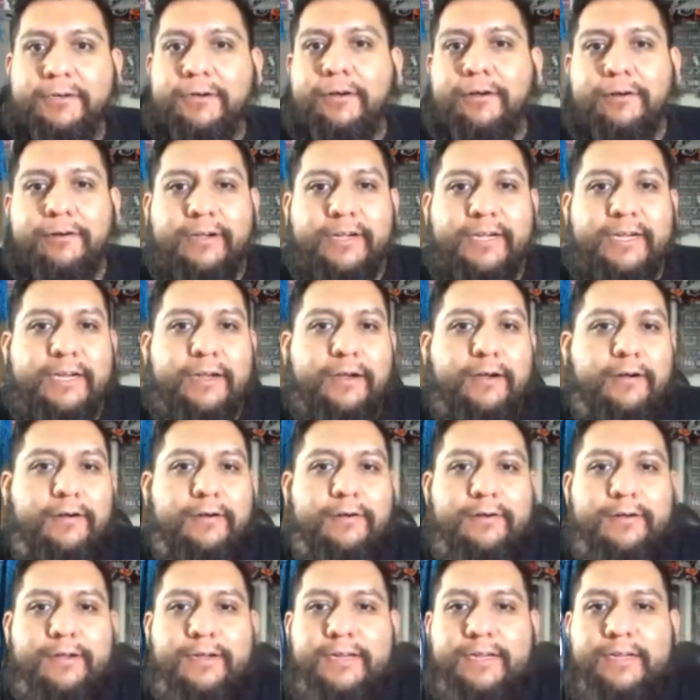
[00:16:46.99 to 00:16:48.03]

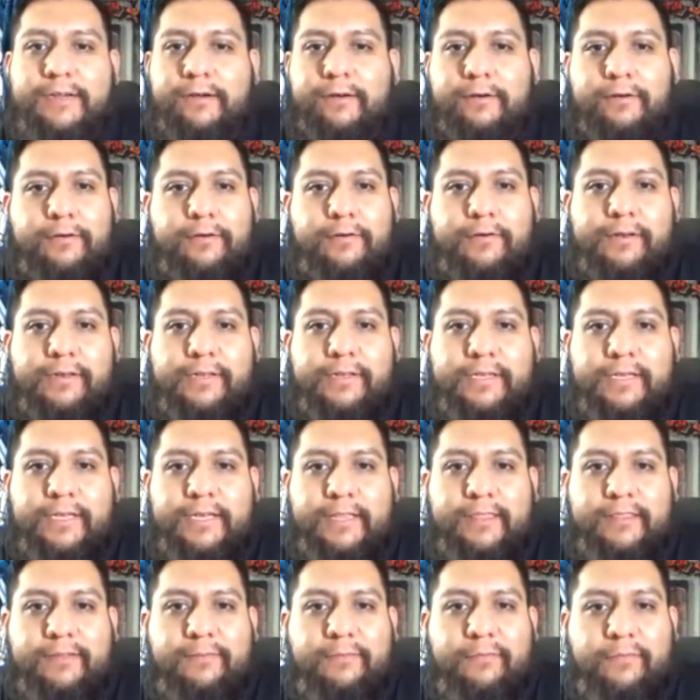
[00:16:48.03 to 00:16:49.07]
early
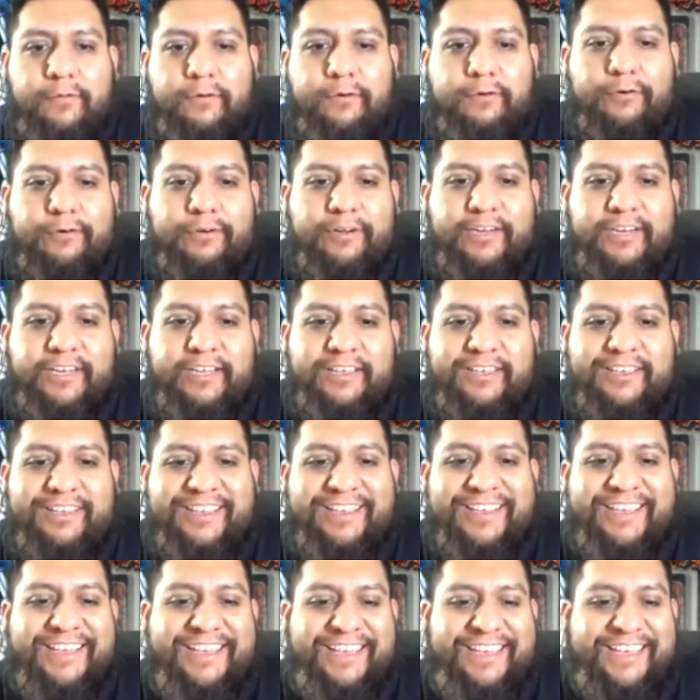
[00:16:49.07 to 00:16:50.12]
in the morning
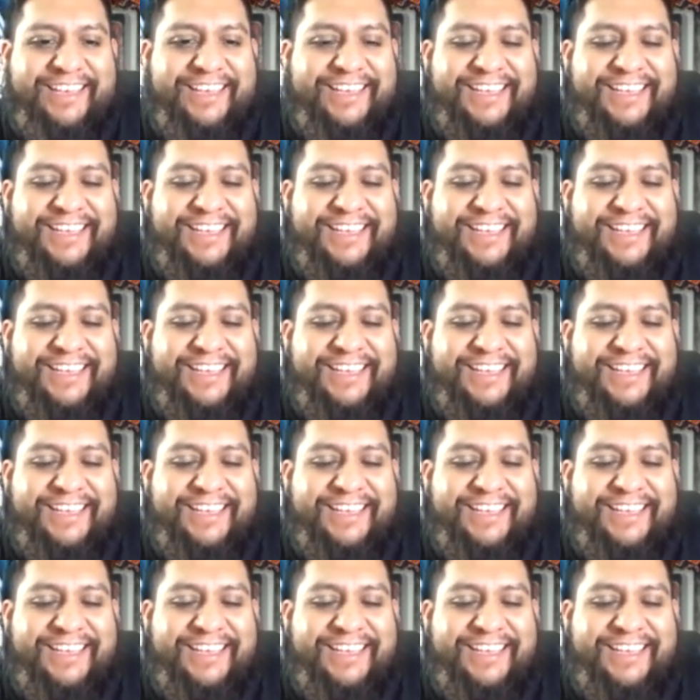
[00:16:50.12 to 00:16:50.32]
on